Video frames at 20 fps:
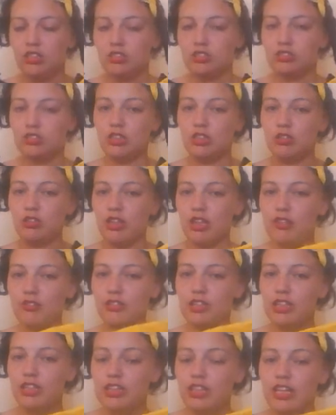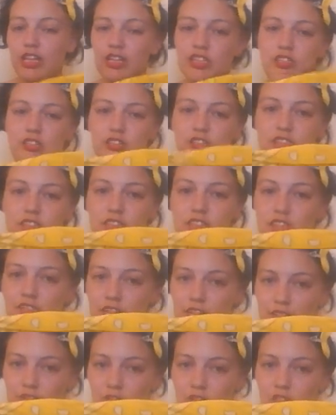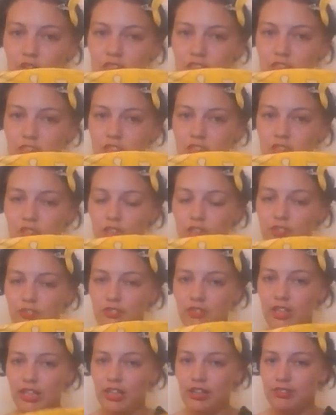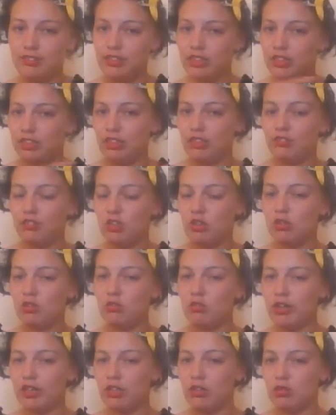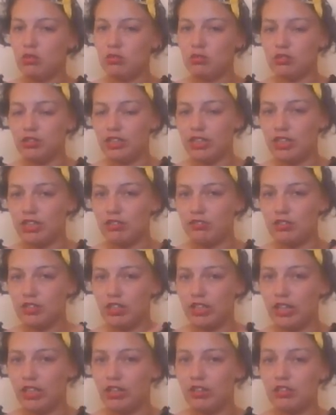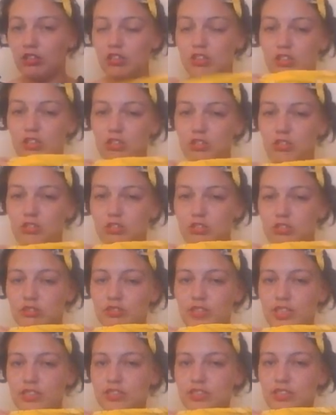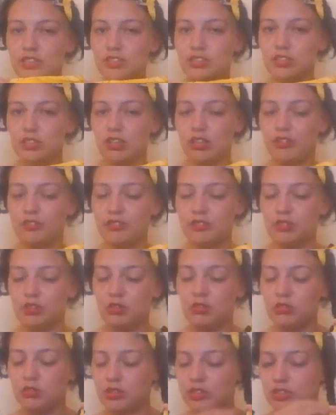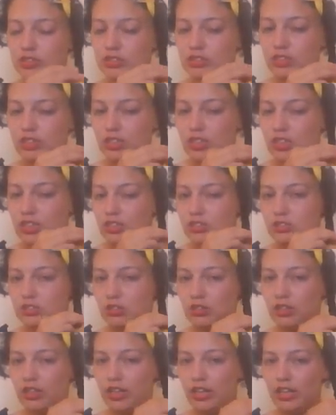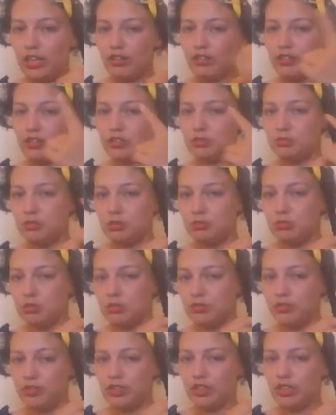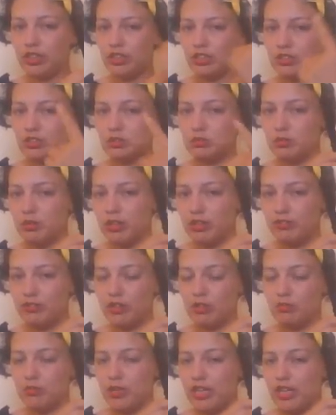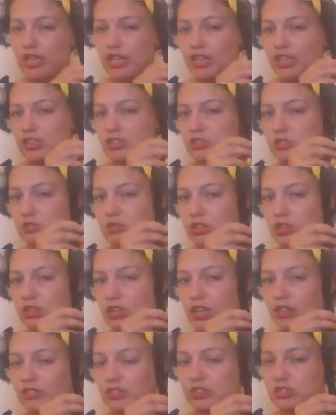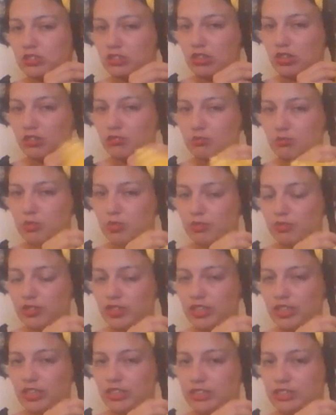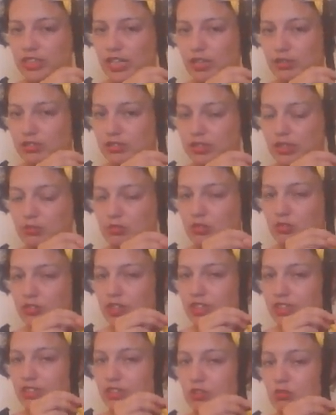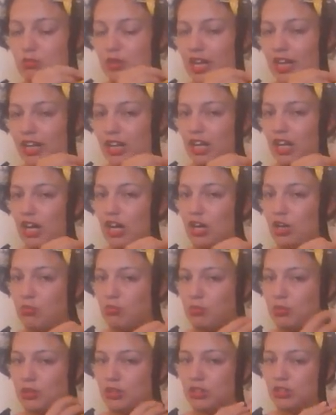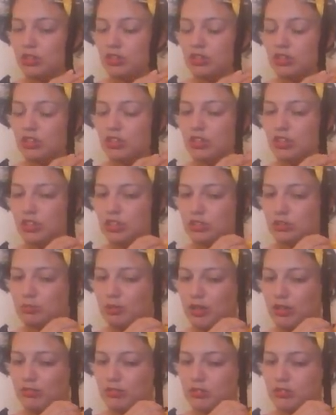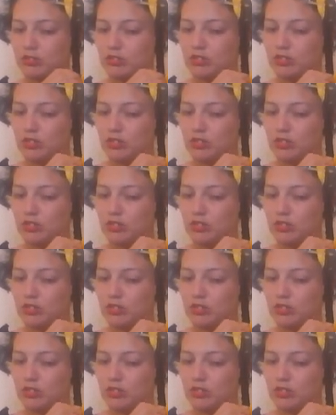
So now at the end, you see you have all this scarf left and you have no way to hold the end of your hair. You're going to use the rest of the scarf to hold it. So the hair has been moving this way around my head, so we're going to have the scarf moving the exact same direction back up the spiral.